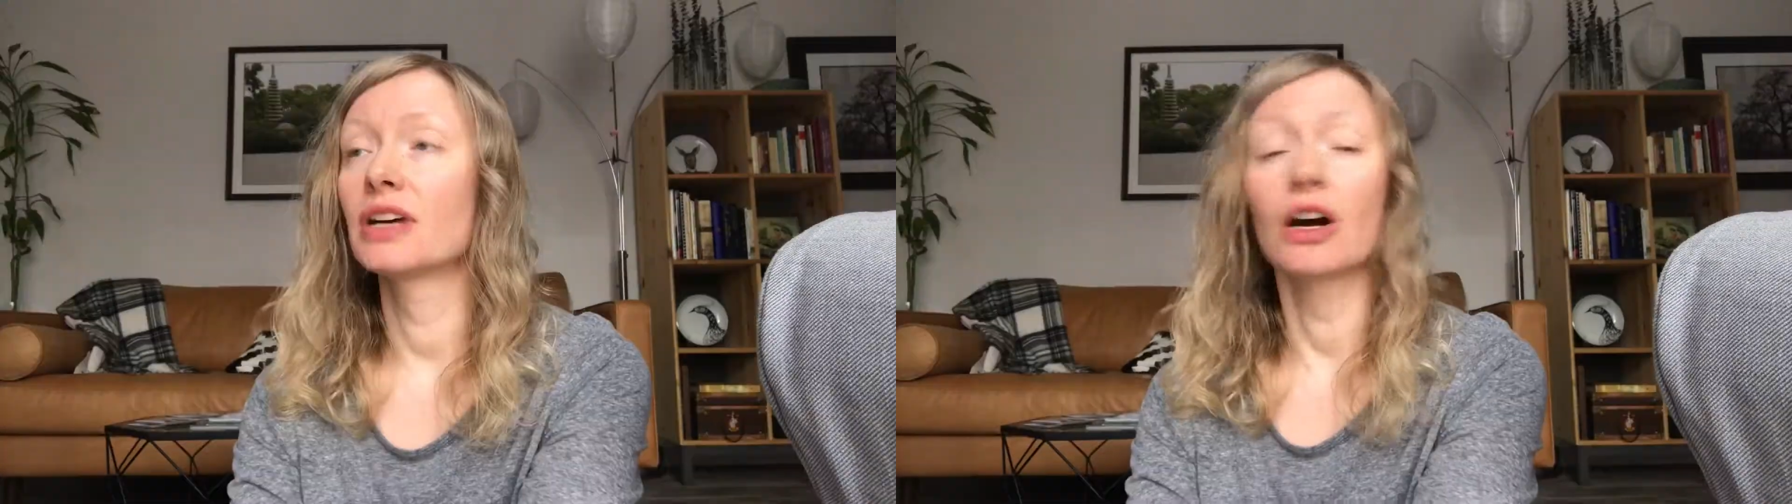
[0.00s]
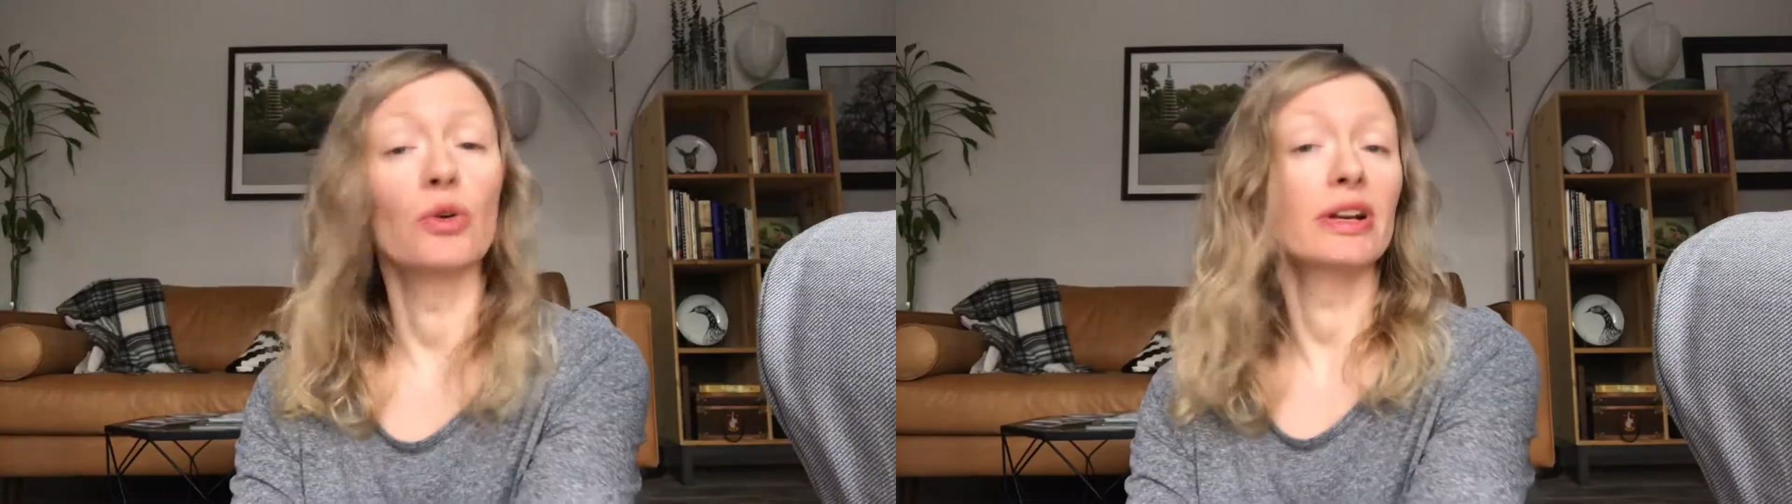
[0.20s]

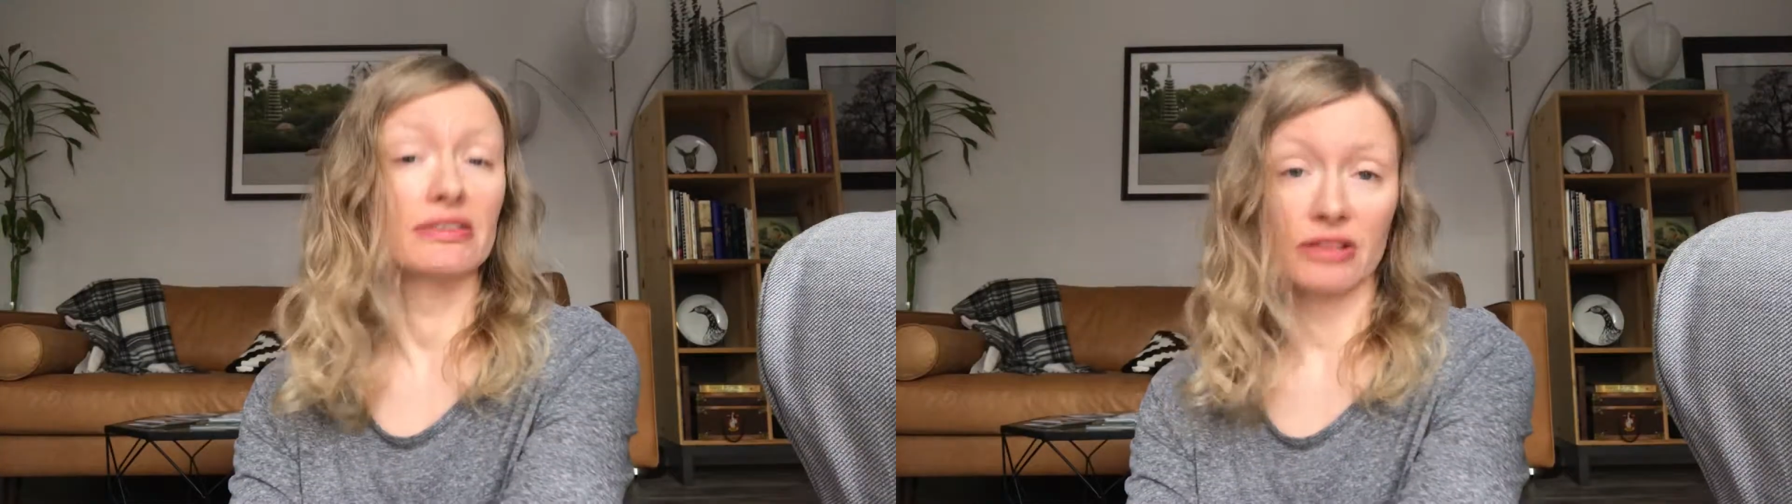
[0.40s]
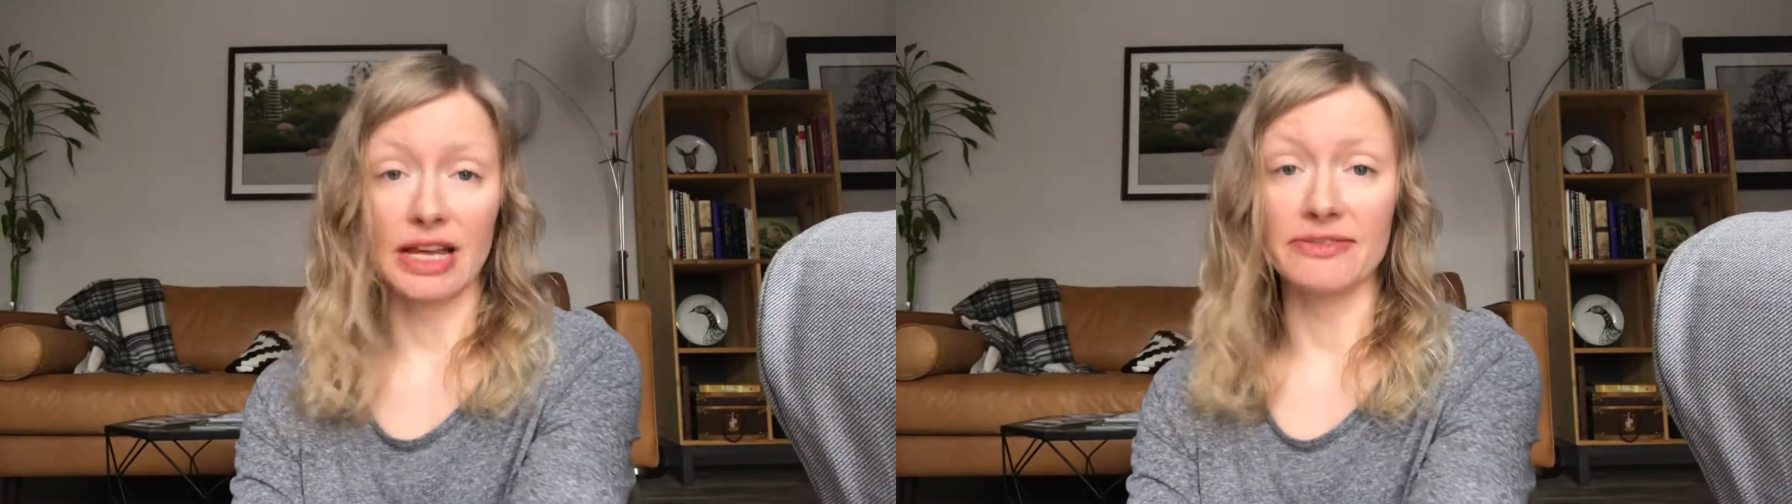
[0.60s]
According
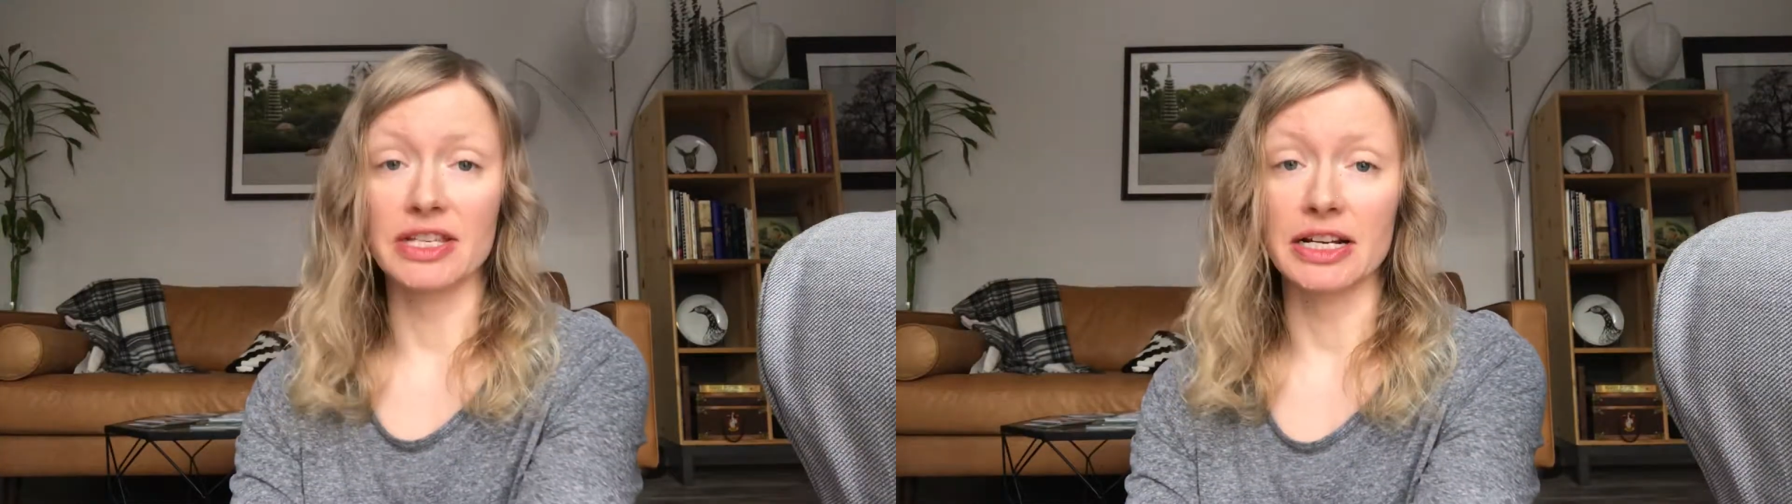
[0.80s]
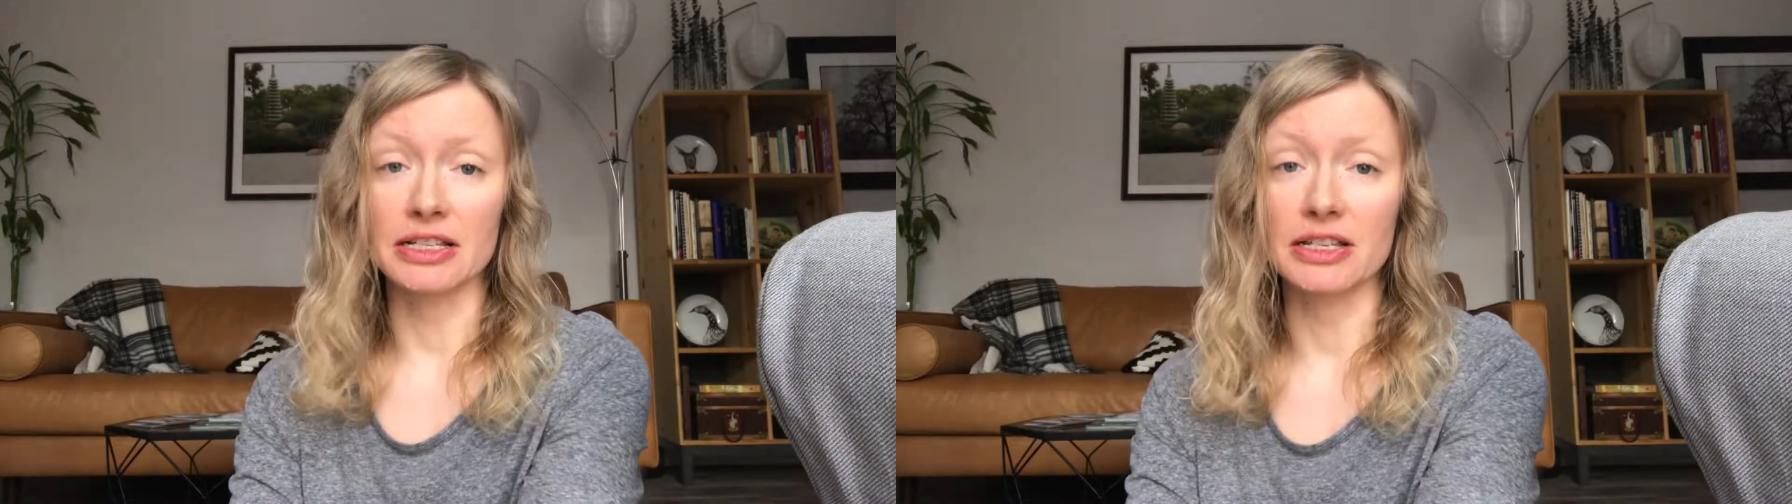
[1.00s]
to
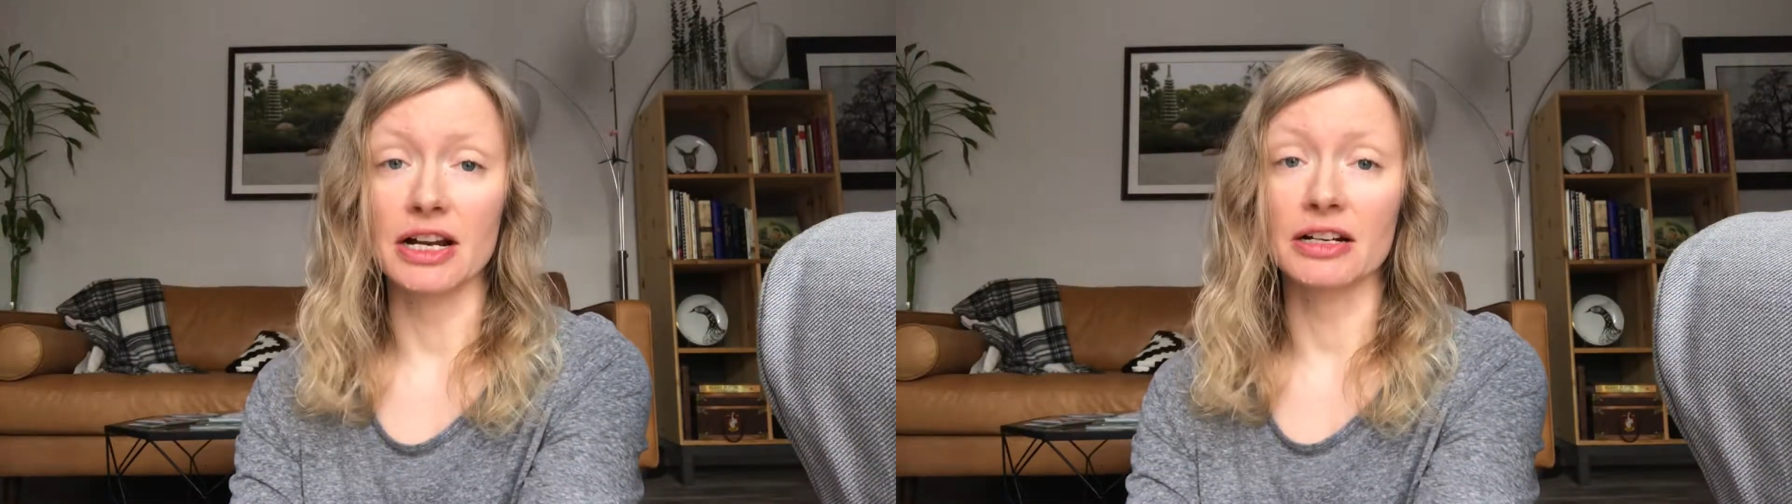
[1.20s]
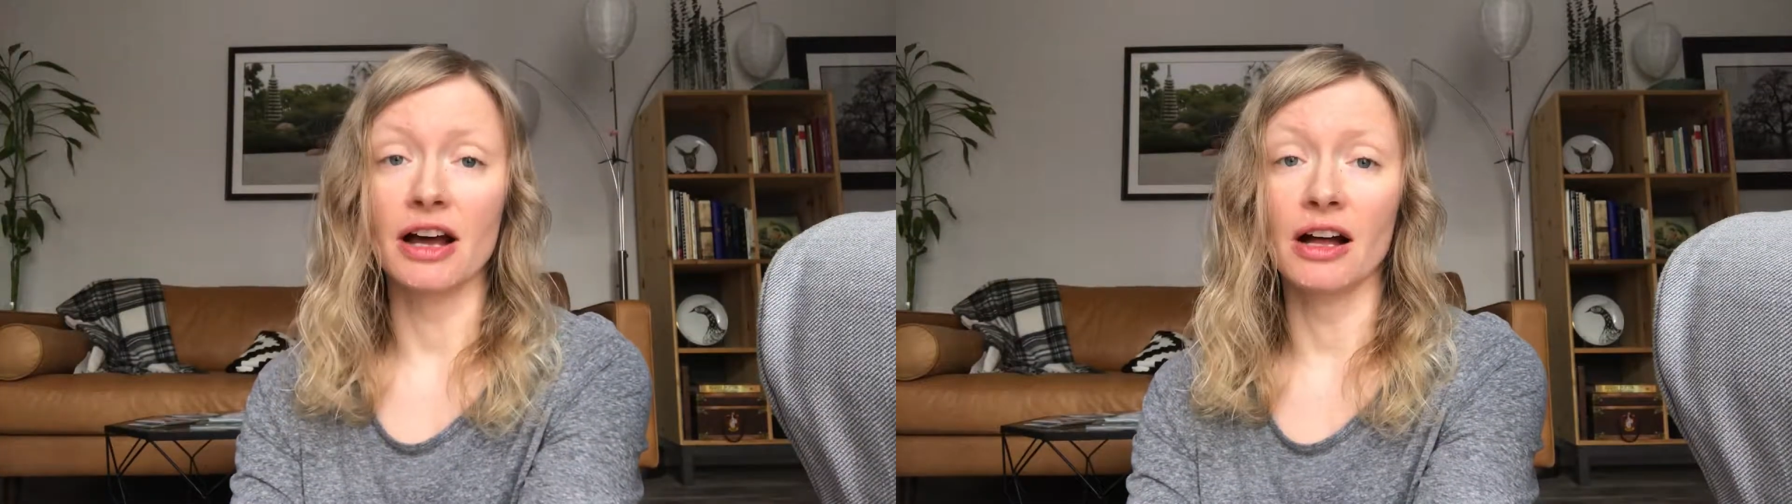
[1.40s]

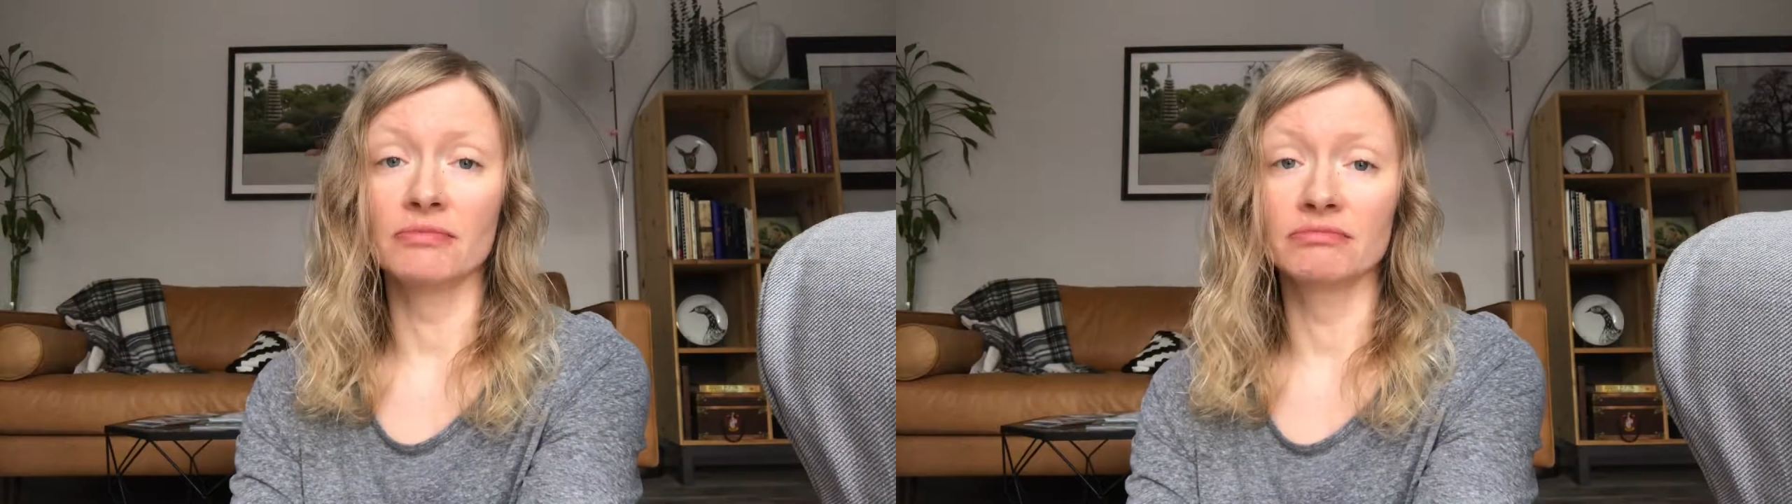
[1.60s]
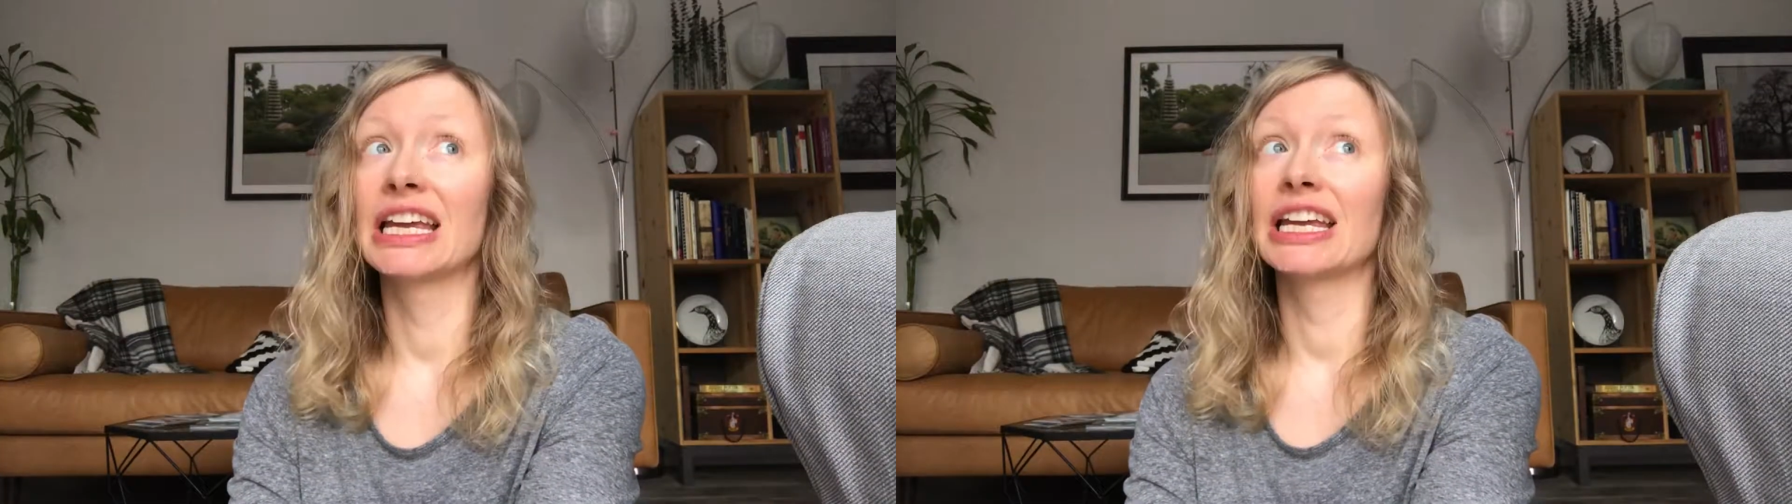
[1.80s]

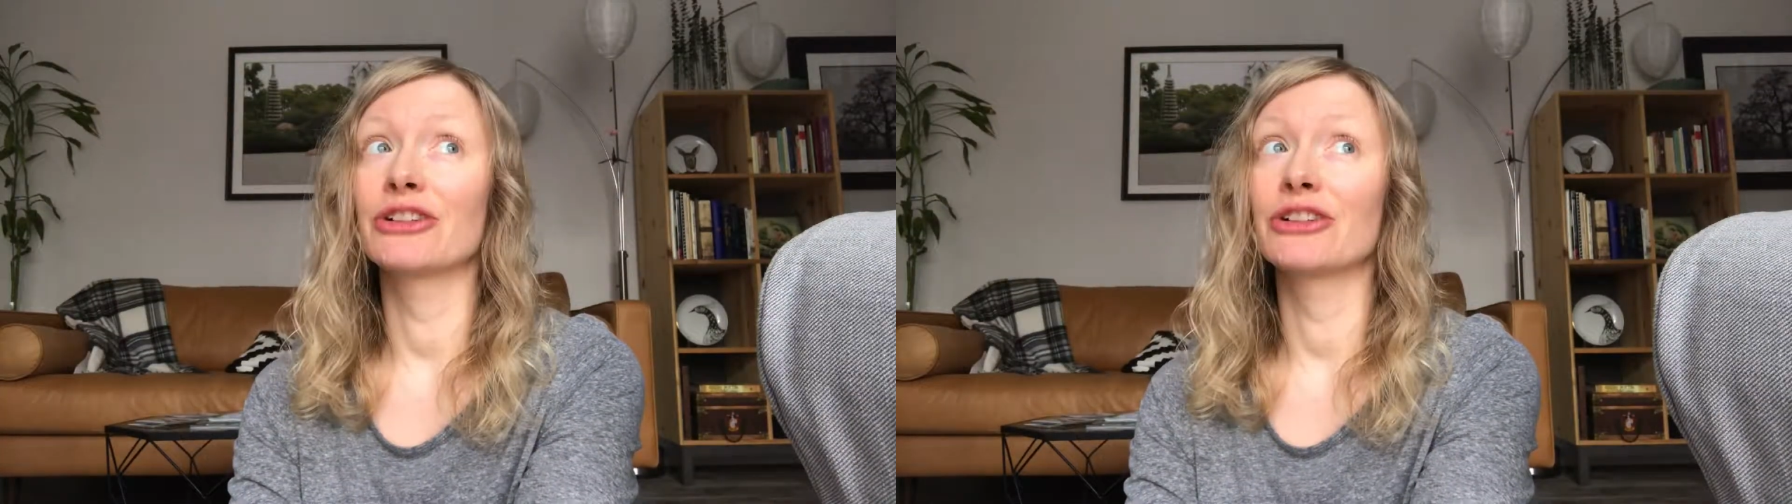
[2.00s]
LiveScience.com,